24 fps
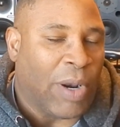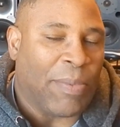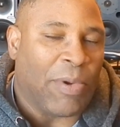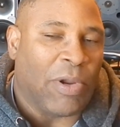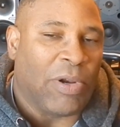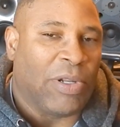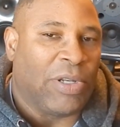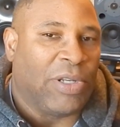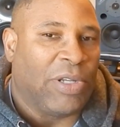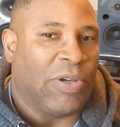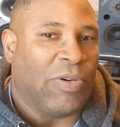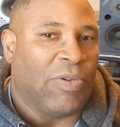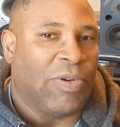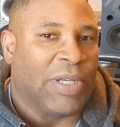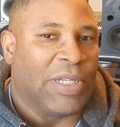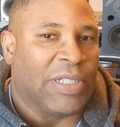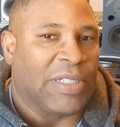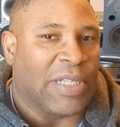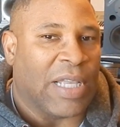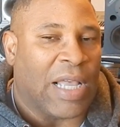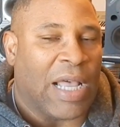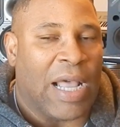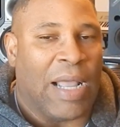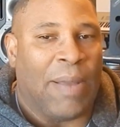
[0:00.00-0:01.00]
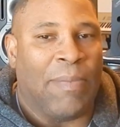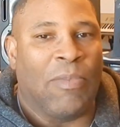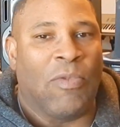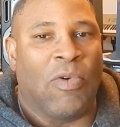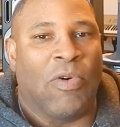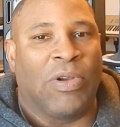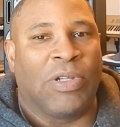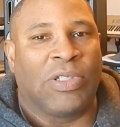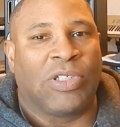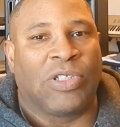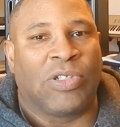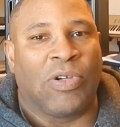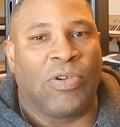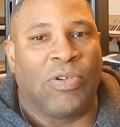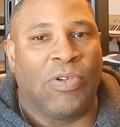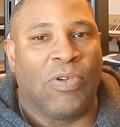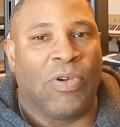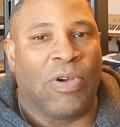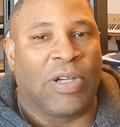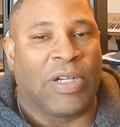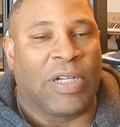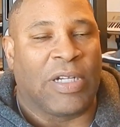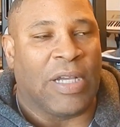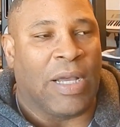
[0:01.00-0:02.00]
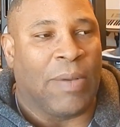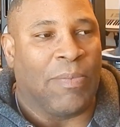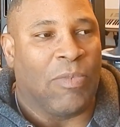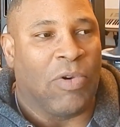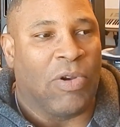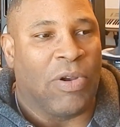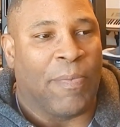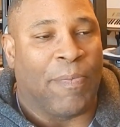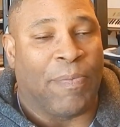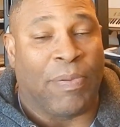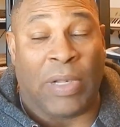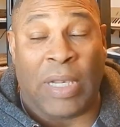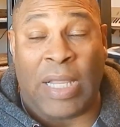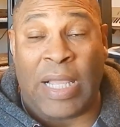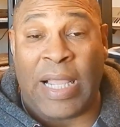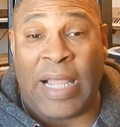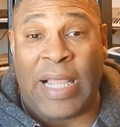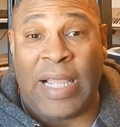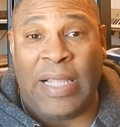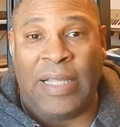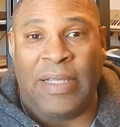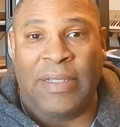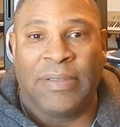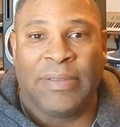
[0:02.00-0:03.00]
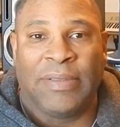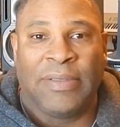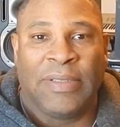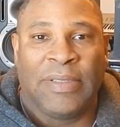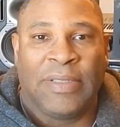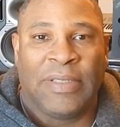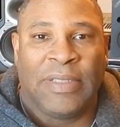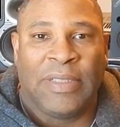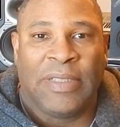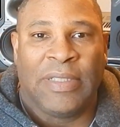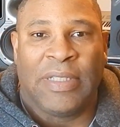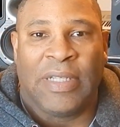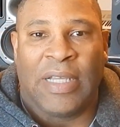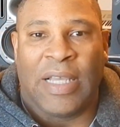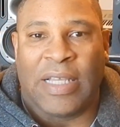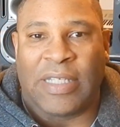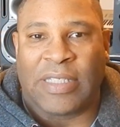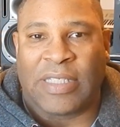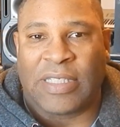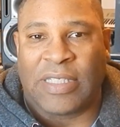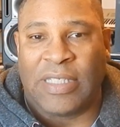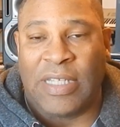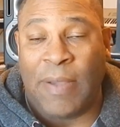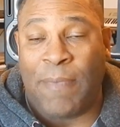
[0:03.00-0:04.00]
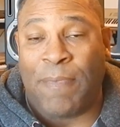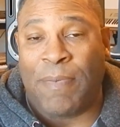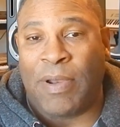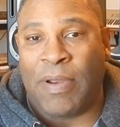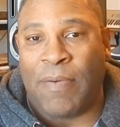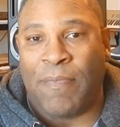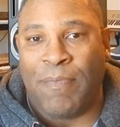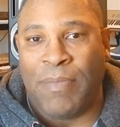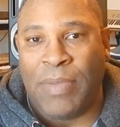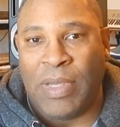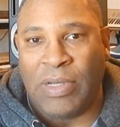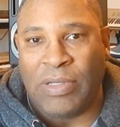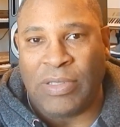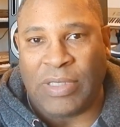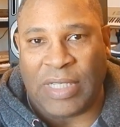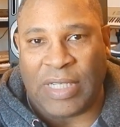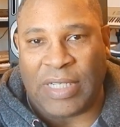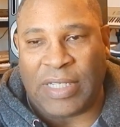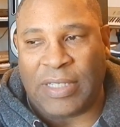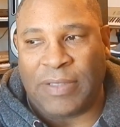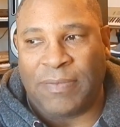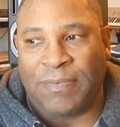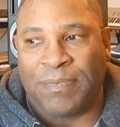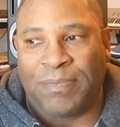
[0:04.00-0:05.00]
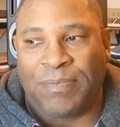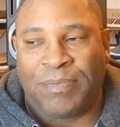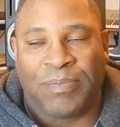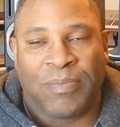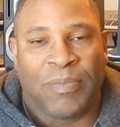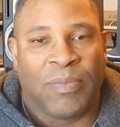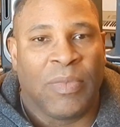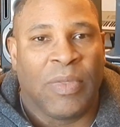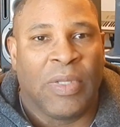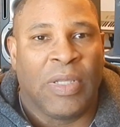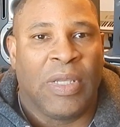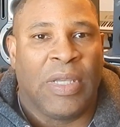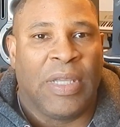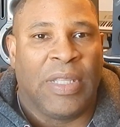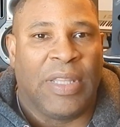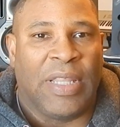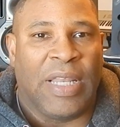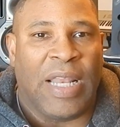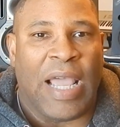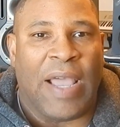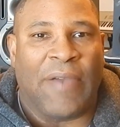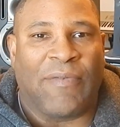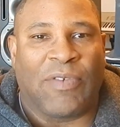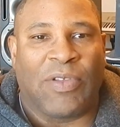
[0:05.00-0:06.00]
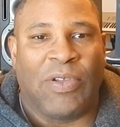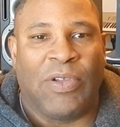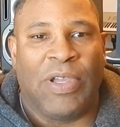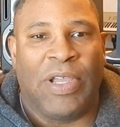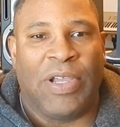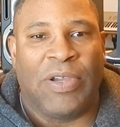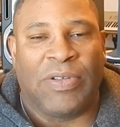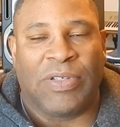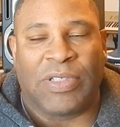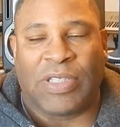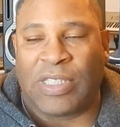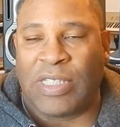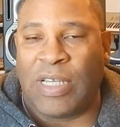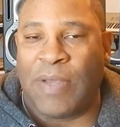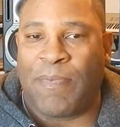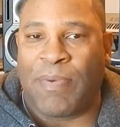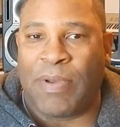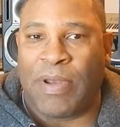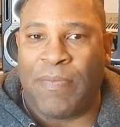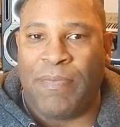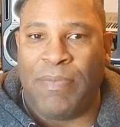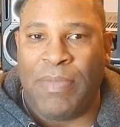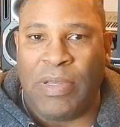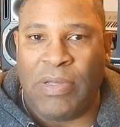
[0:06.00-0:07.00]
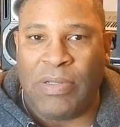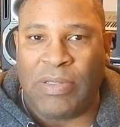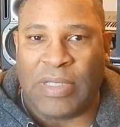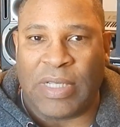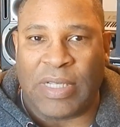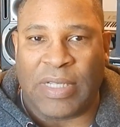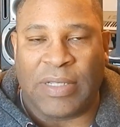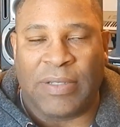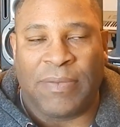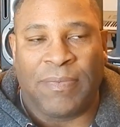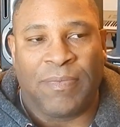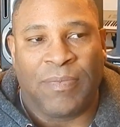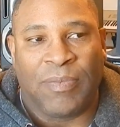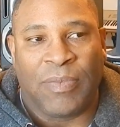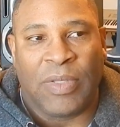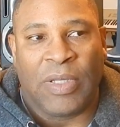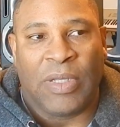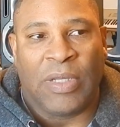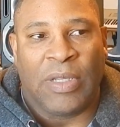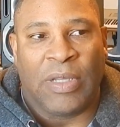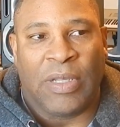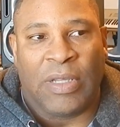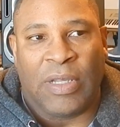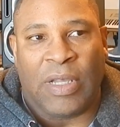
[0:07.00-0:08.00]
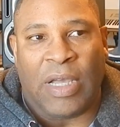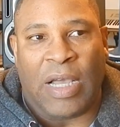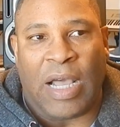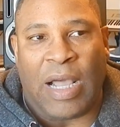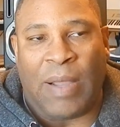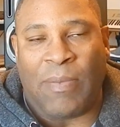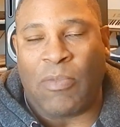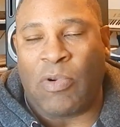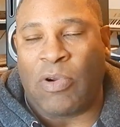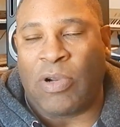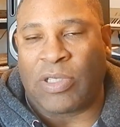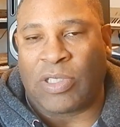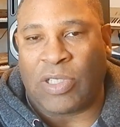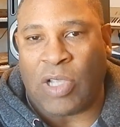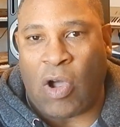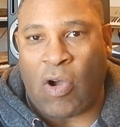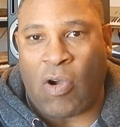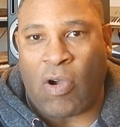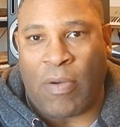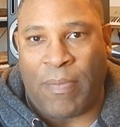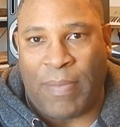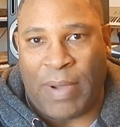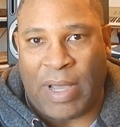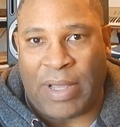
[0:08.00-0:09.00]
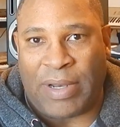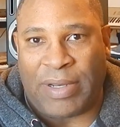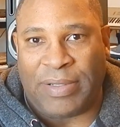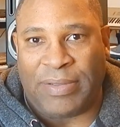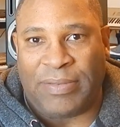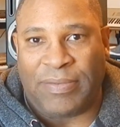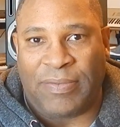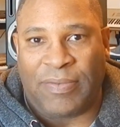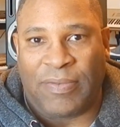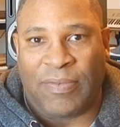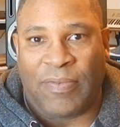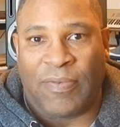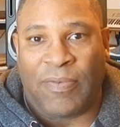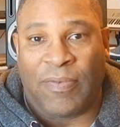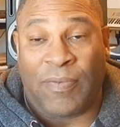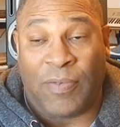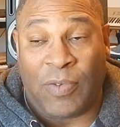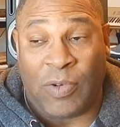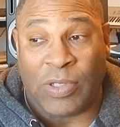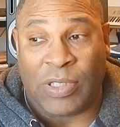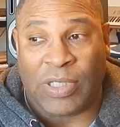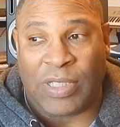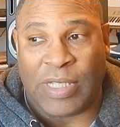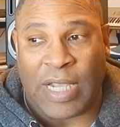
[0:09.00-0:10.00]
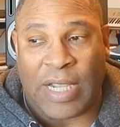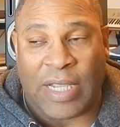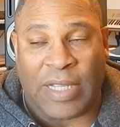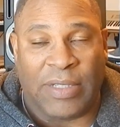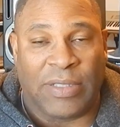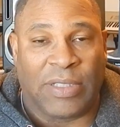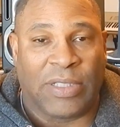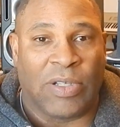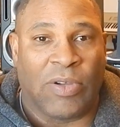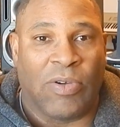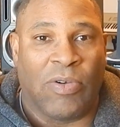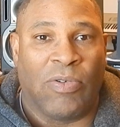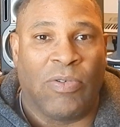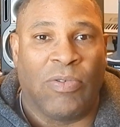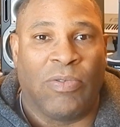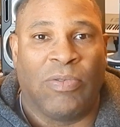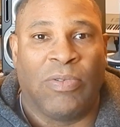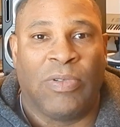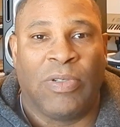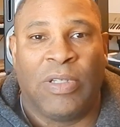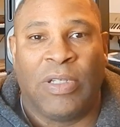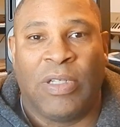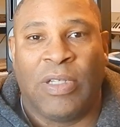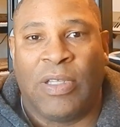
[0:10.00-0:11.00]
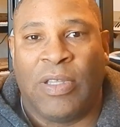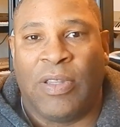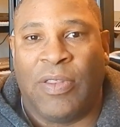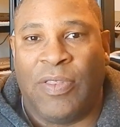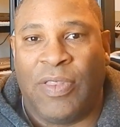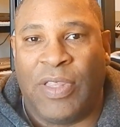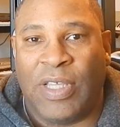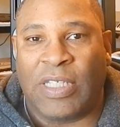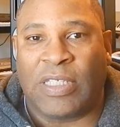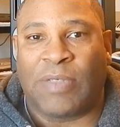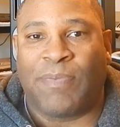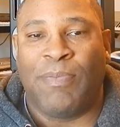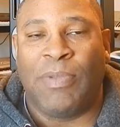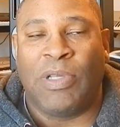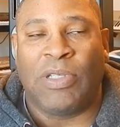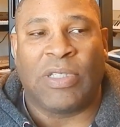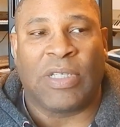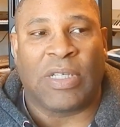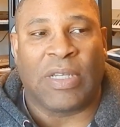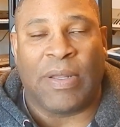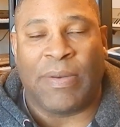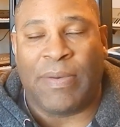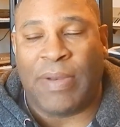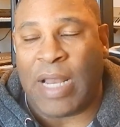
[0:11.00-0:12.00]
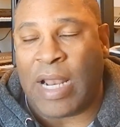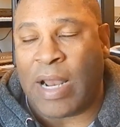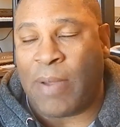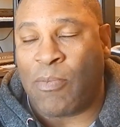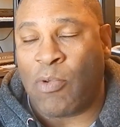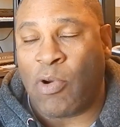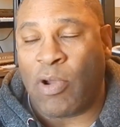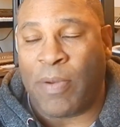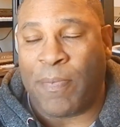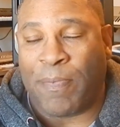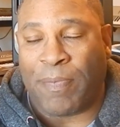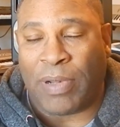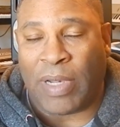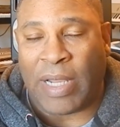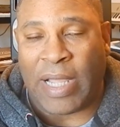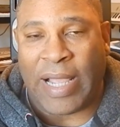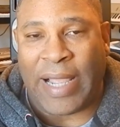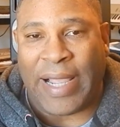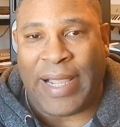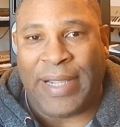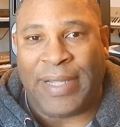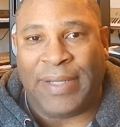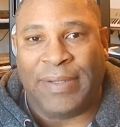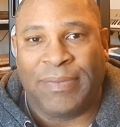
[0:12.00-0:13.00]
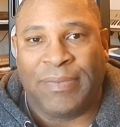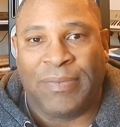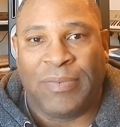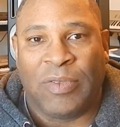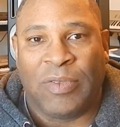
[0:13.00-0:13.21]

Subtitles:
I'm going to do is I'm going to show you, I'm going to play a snippet of music. Then after you hear the snippet of music, I'm going to talk about it for a second. So this music that I'm going to play